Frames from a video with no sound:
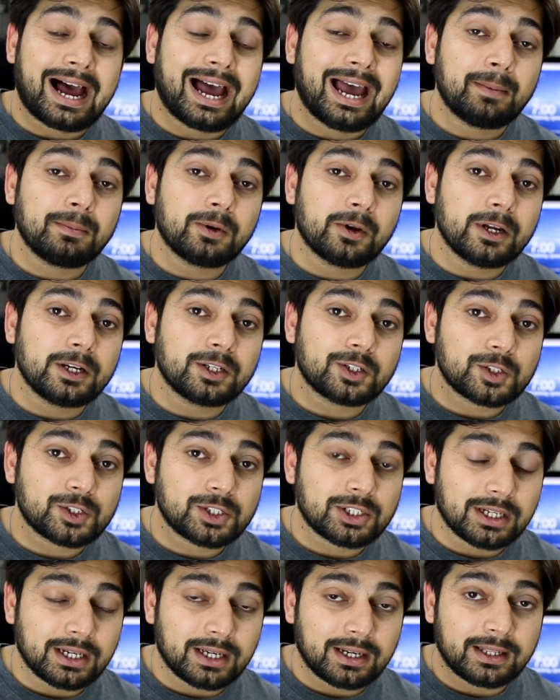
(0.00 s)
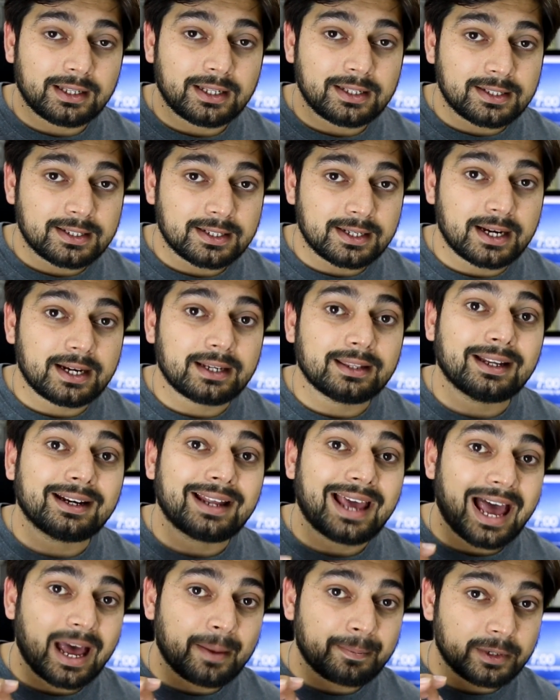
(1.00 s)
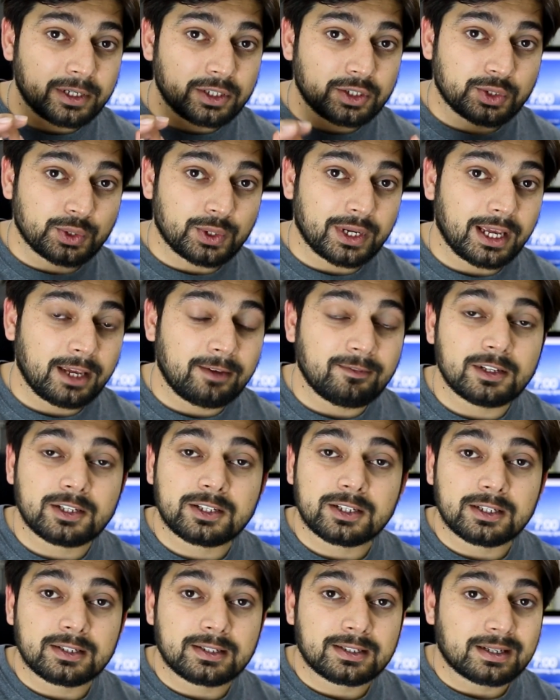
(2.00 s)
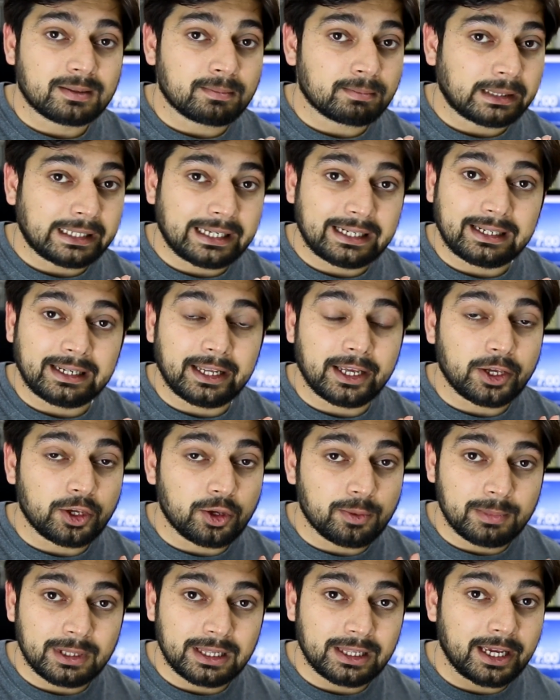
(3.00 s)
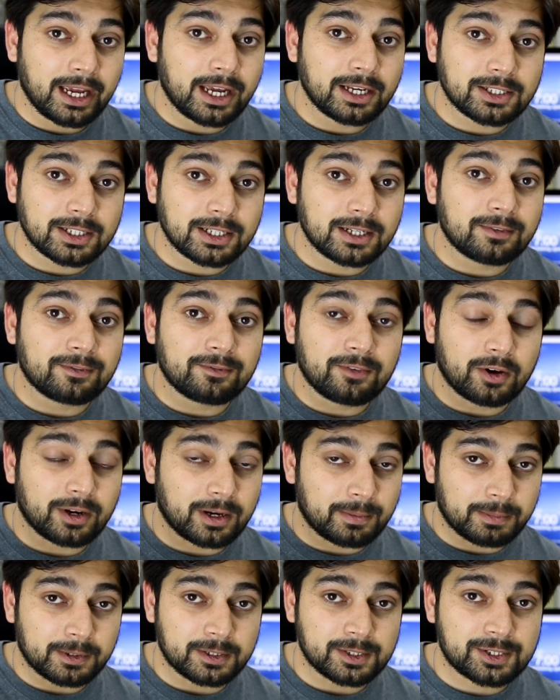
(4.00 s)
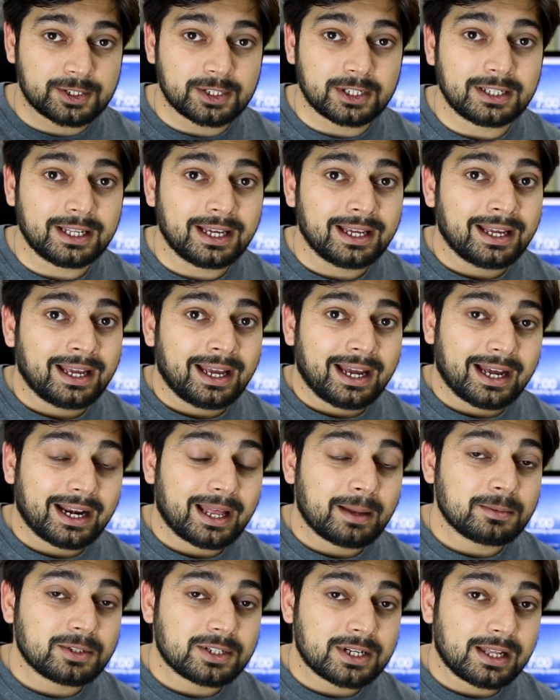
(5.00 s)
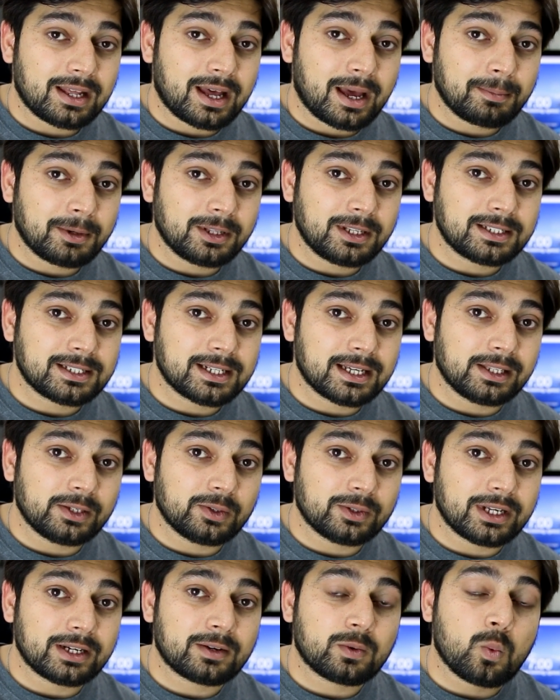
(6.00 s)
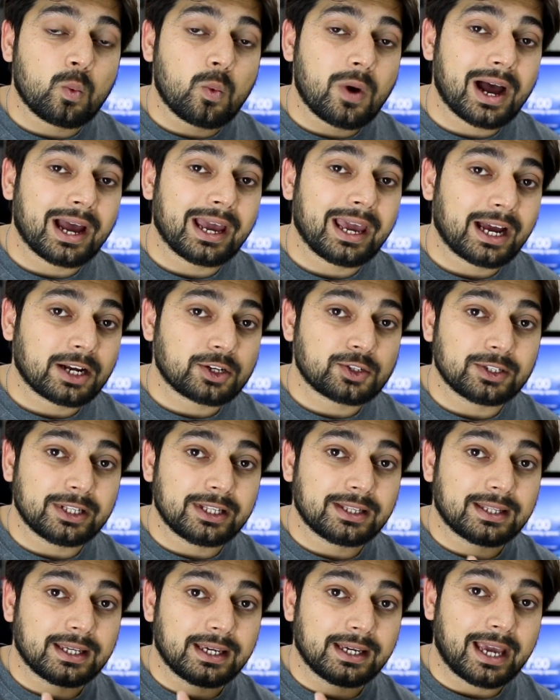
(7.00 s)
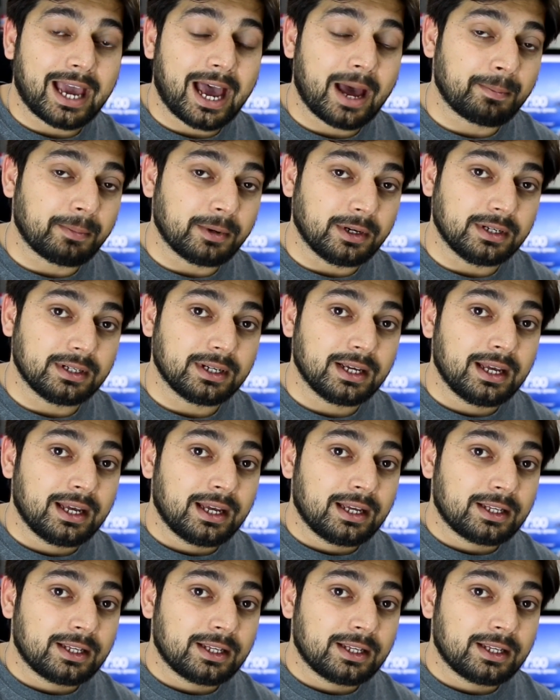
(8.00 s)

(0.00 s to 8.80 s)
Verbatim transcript: I'm going to share an incident that happened today which is completely humiliated for a person and I'm, I'm going to tell you that why actually thing happened.